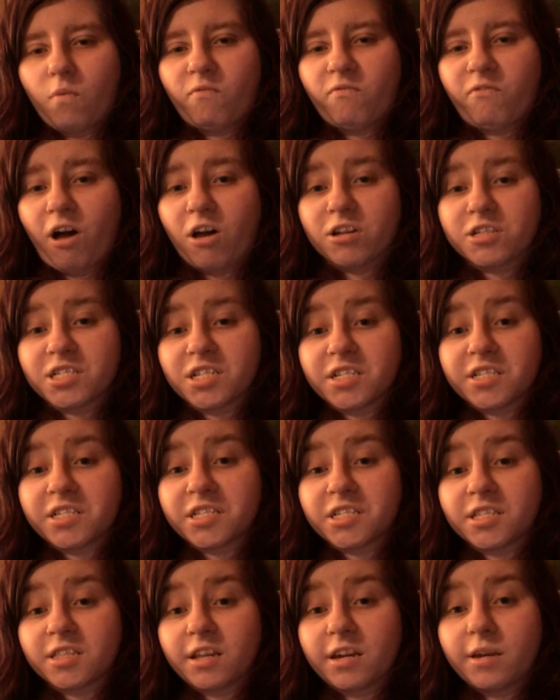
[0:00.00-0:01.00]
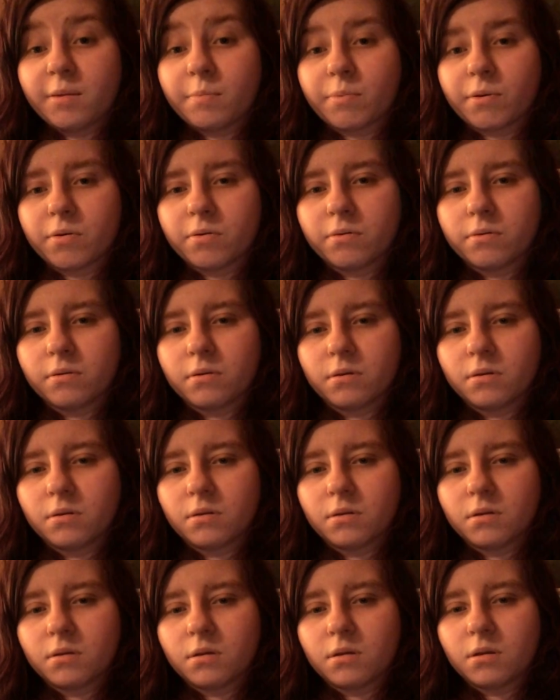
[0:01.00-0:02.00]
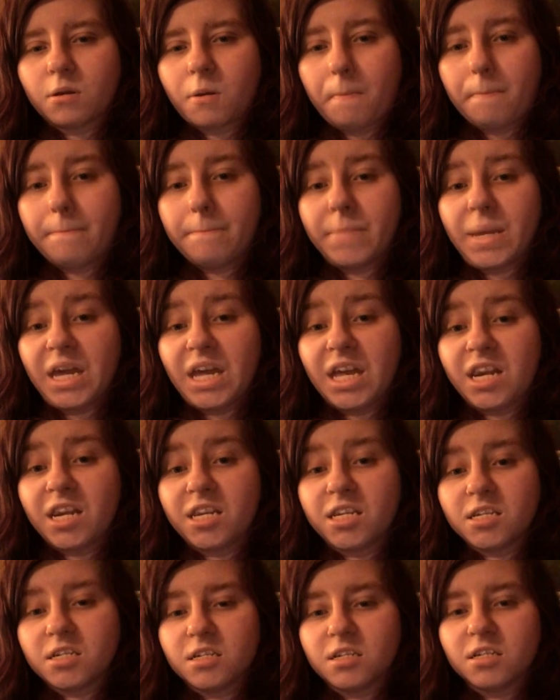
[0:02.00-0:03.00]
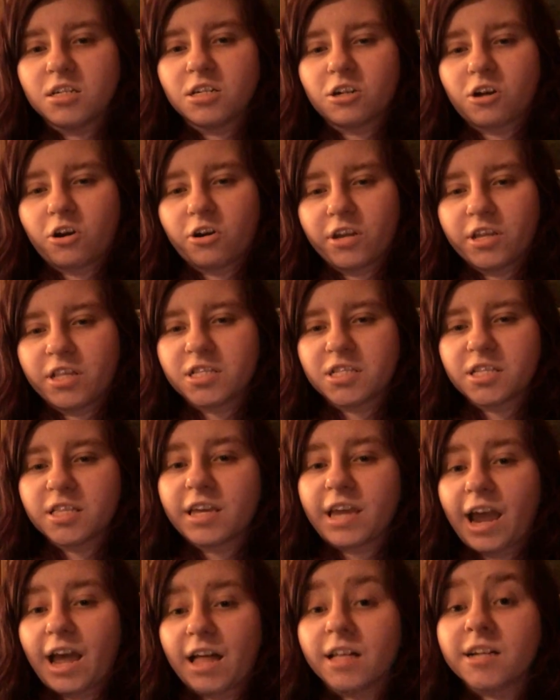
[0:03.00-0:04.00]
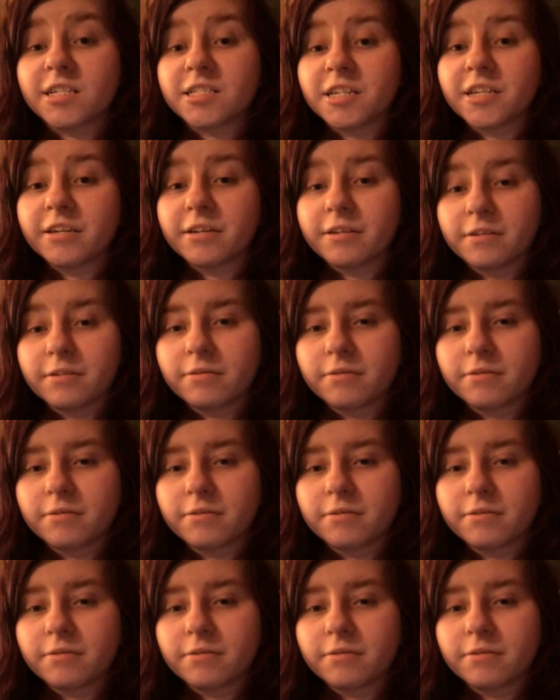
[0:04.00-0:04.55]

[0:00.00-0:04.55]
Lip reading: falls asleep mid Guardians of the Galaxy.